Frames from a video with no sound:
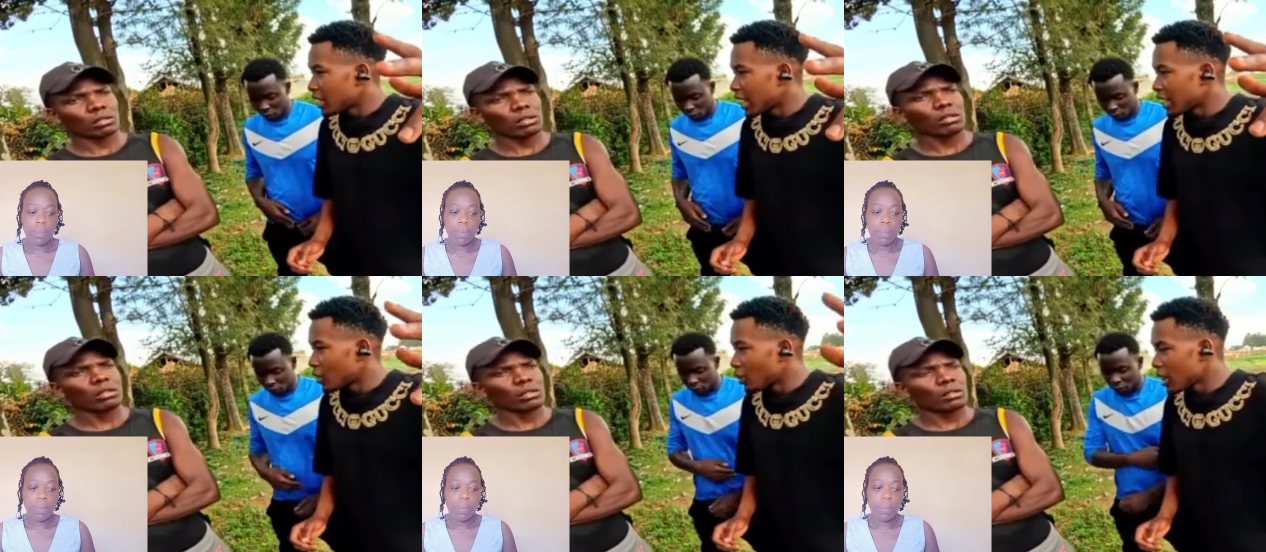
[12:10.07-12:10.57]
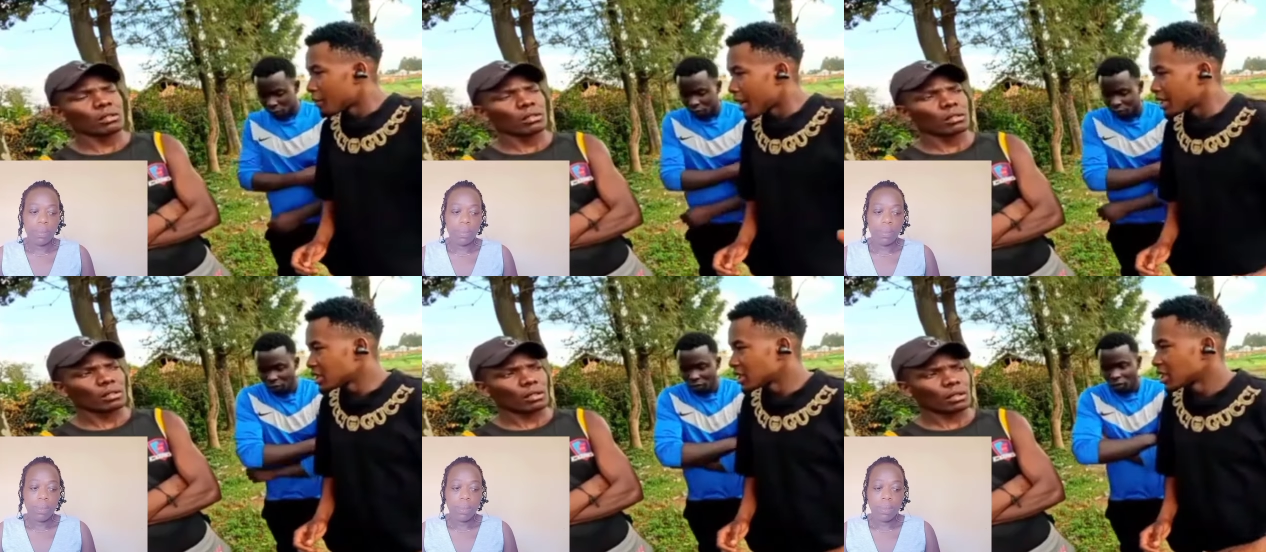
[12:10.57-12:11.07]
Speaker 1: like one
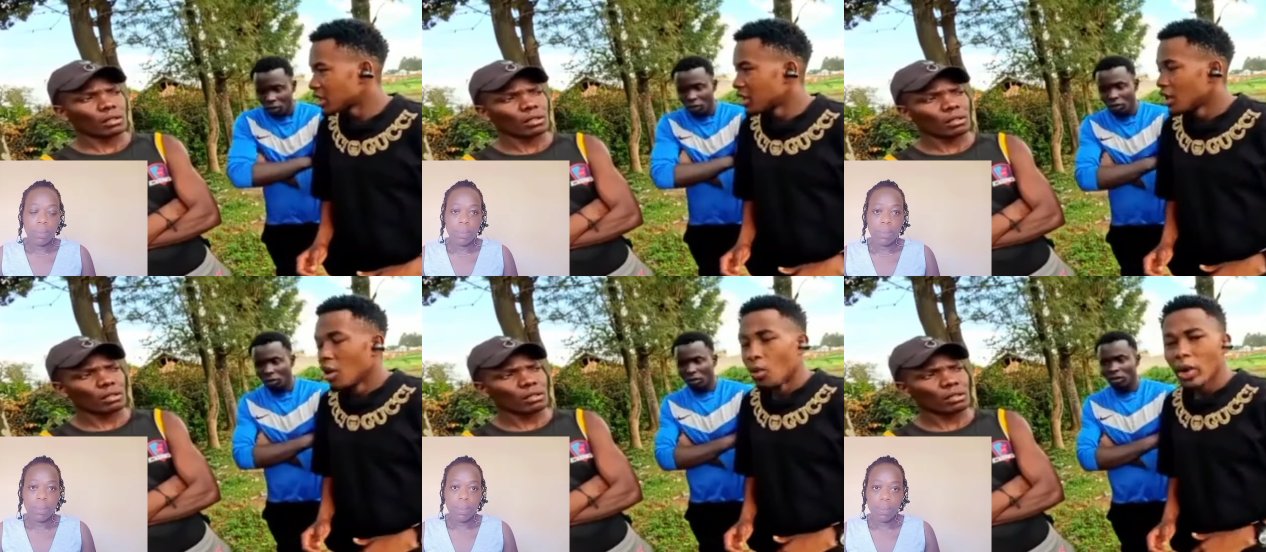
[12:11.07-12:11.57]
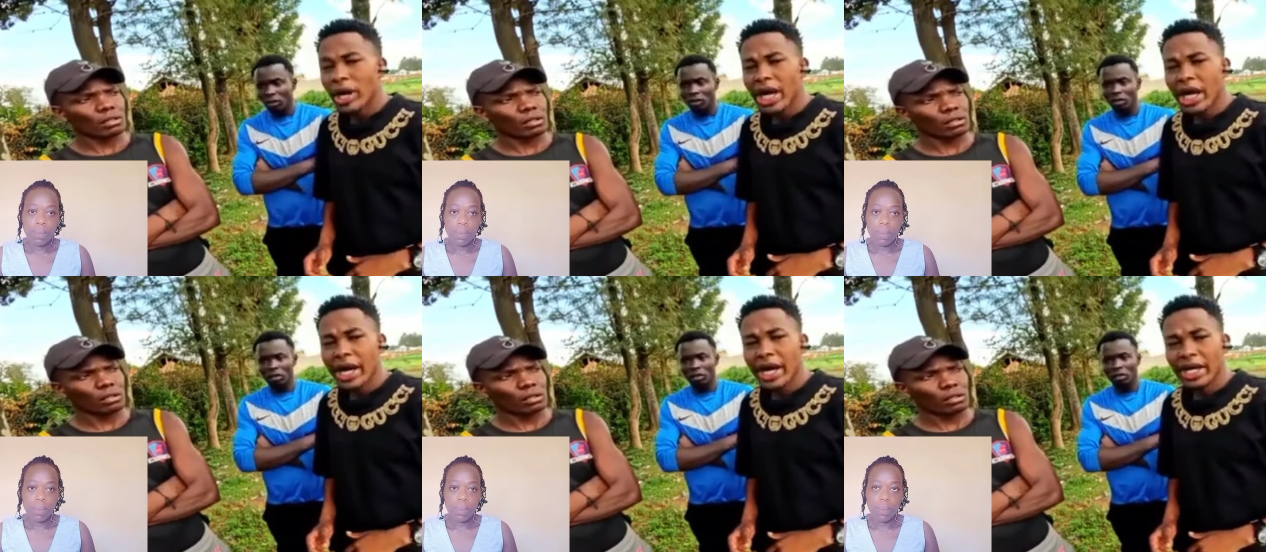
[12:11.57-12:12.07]
month, uh-huh.
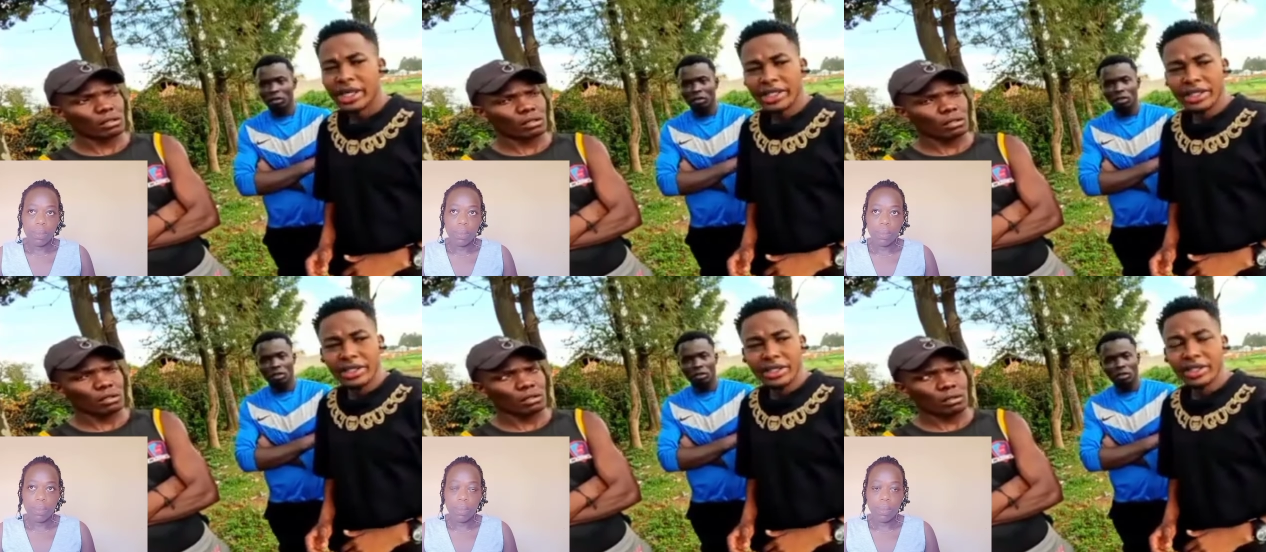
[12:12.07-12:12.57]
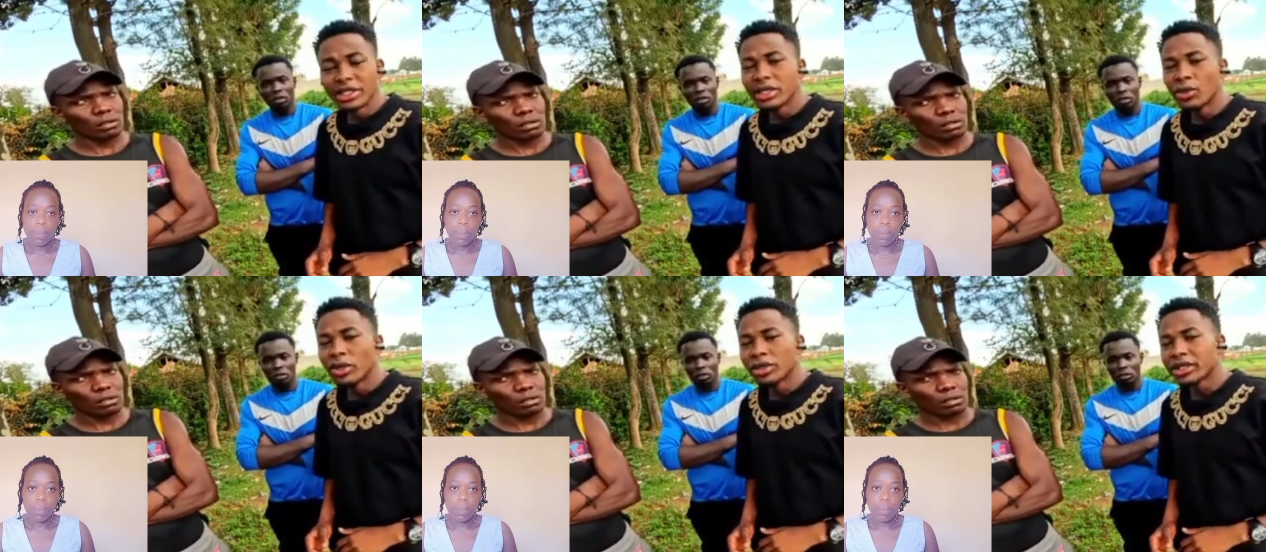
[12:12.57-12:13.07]
where
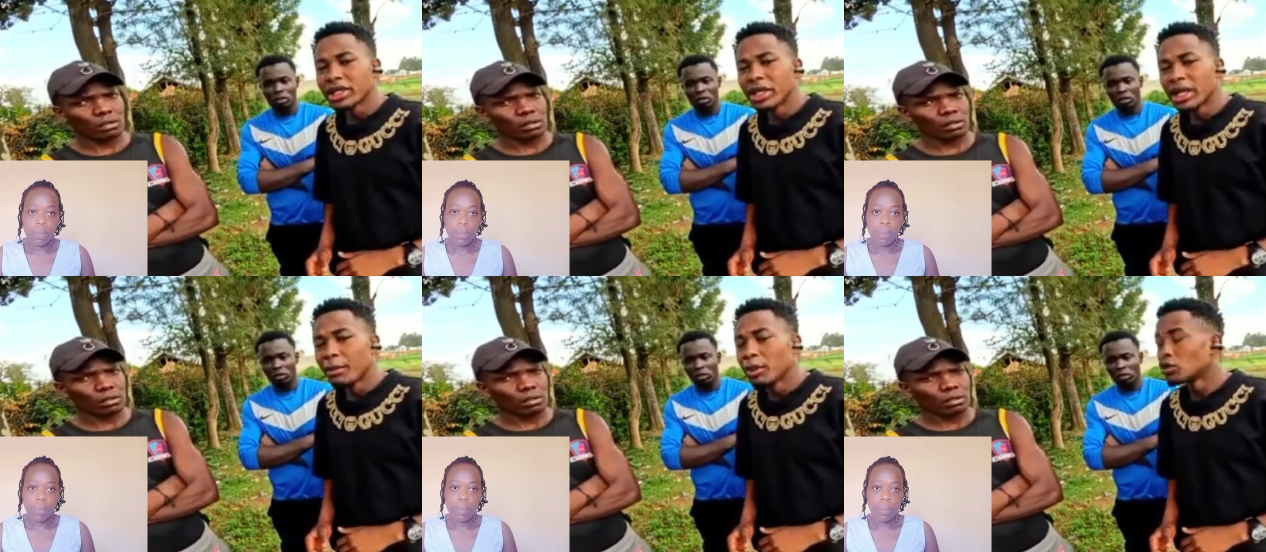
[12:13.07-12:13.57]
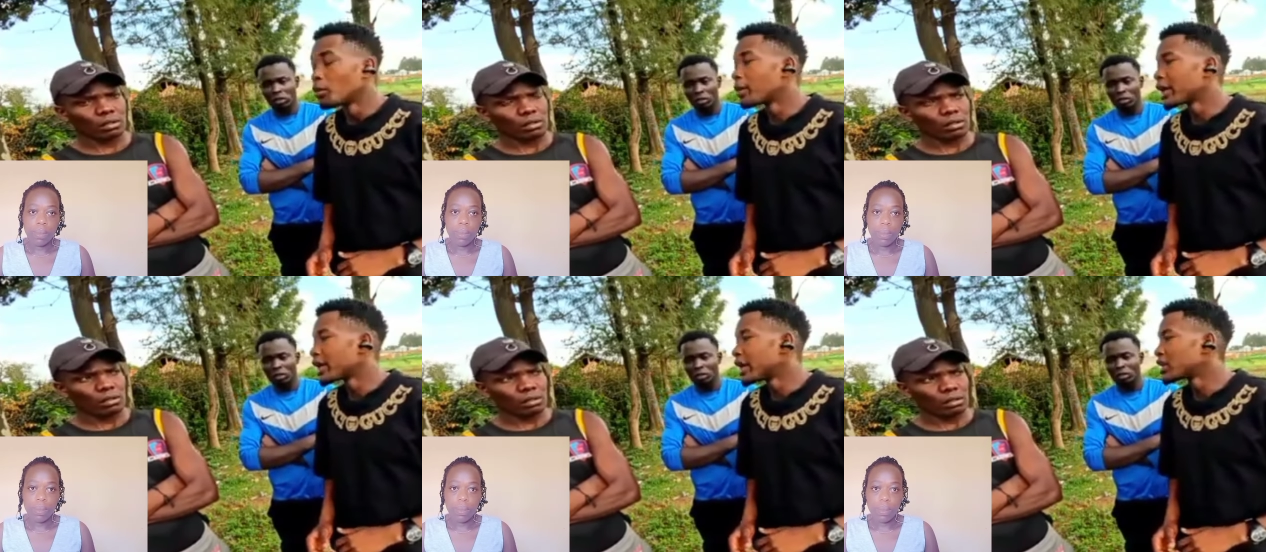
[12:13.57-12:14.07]
she was uh, able to
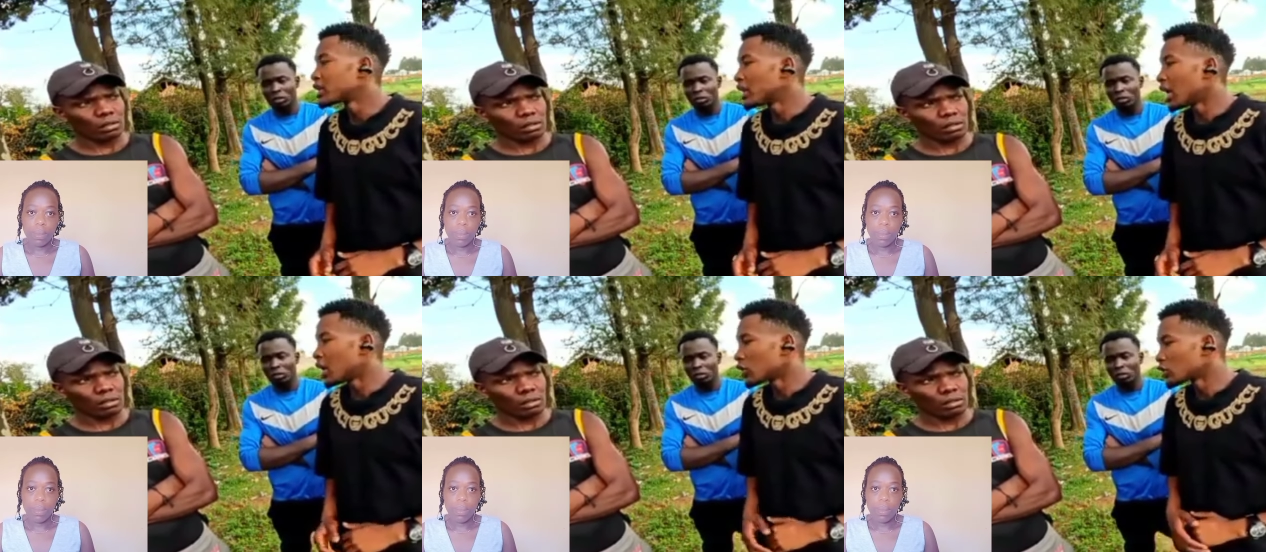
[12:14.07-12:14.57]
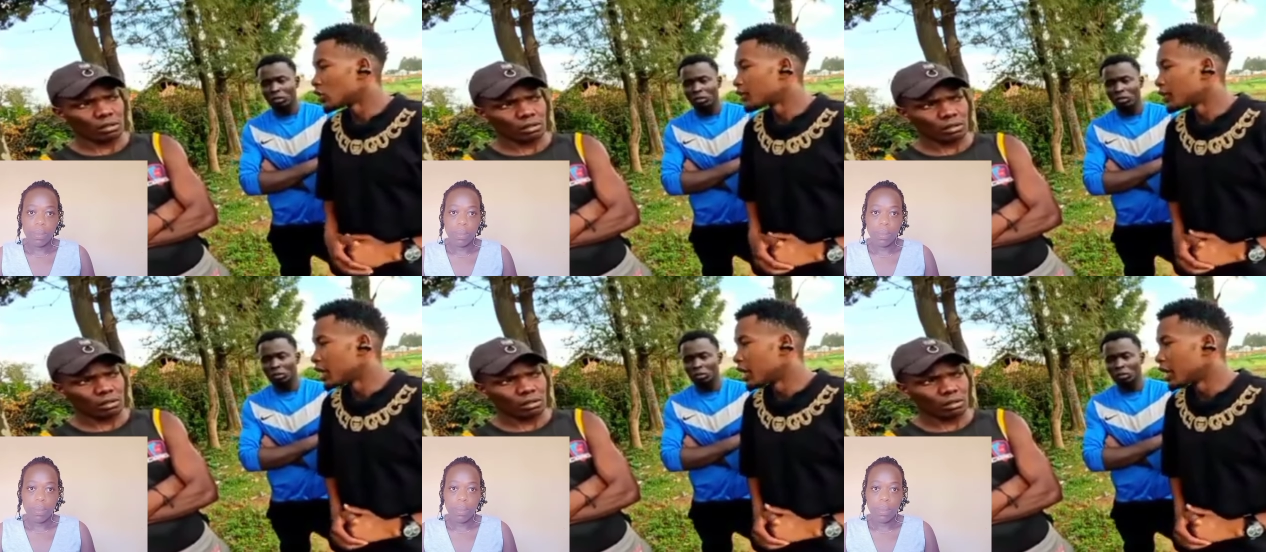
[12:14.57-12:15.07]
pregnant a lot
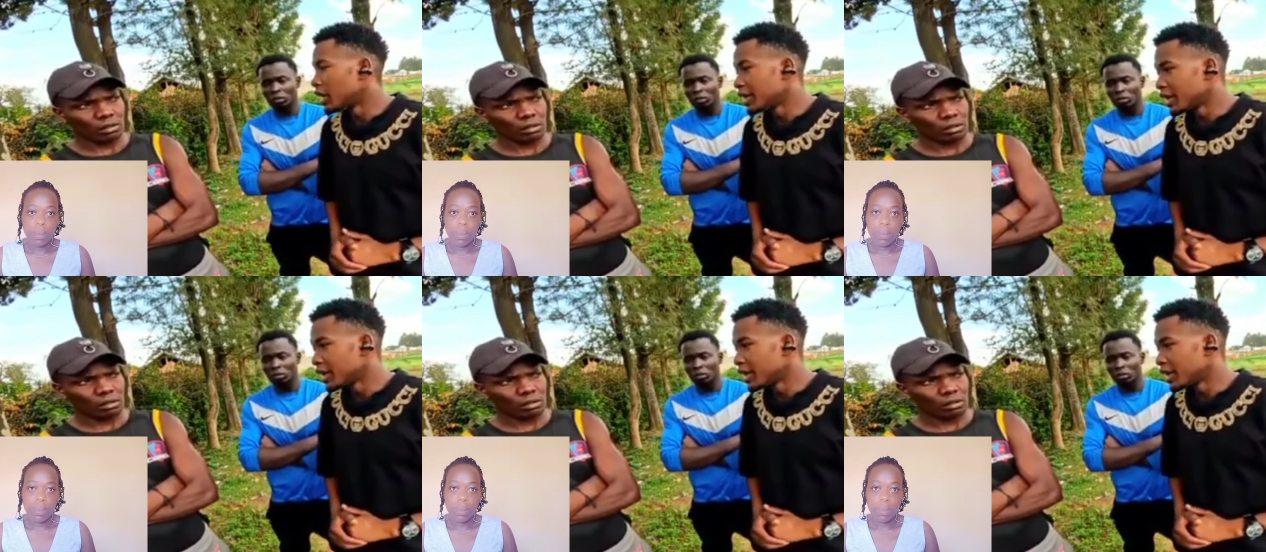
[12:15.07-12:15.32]
of the